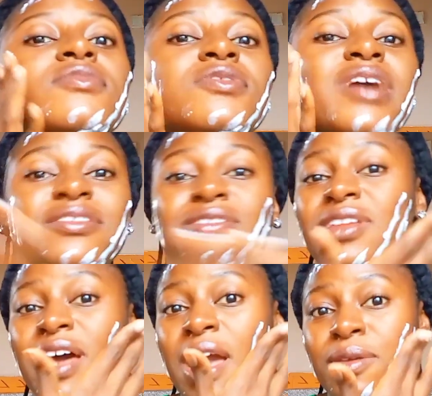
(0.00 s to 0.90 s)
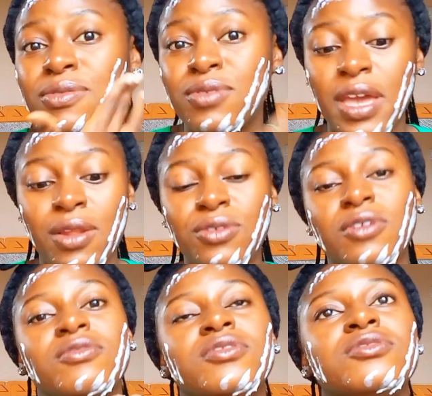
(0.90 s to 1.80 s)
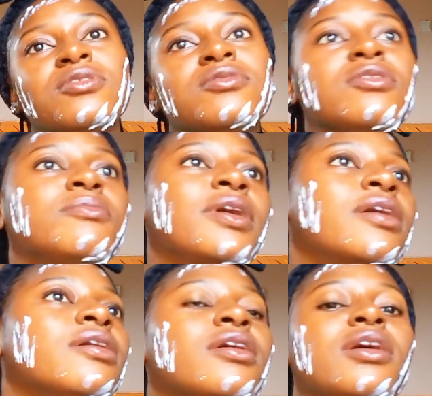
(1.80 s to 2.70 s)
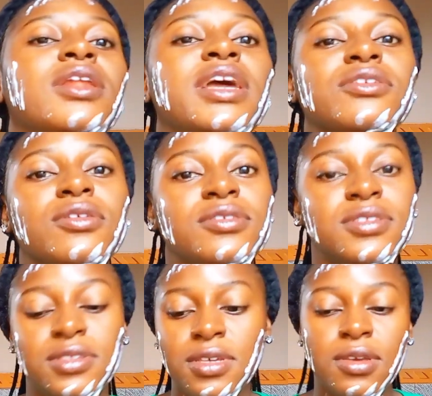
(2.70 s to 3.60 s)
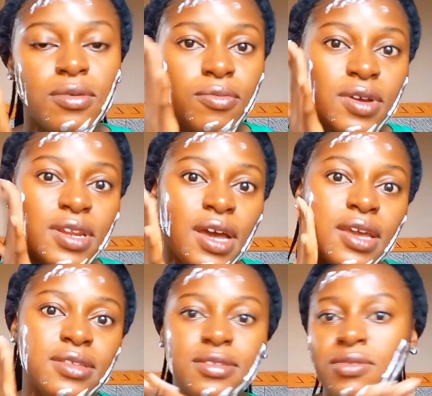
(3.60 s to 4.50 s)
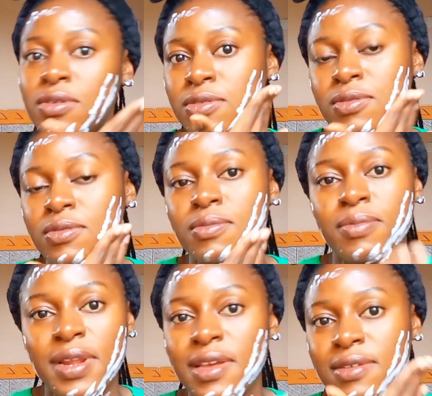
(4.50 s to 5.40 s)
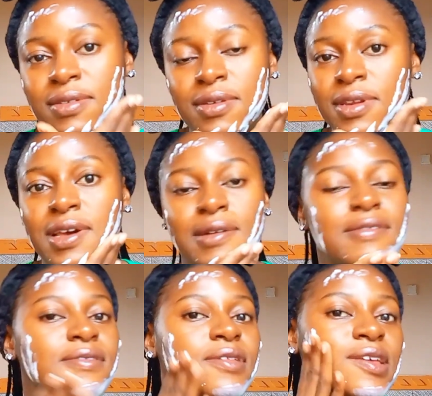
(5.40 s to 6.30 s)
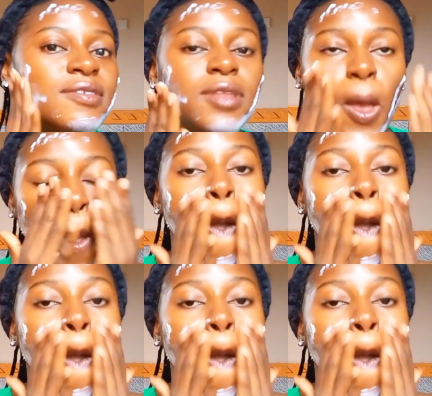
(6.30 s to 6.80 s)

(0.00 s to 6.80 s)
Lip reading: You guys saw that I took a lot of this sunscreen back. Let us see whether it is going to blend. Now let's start.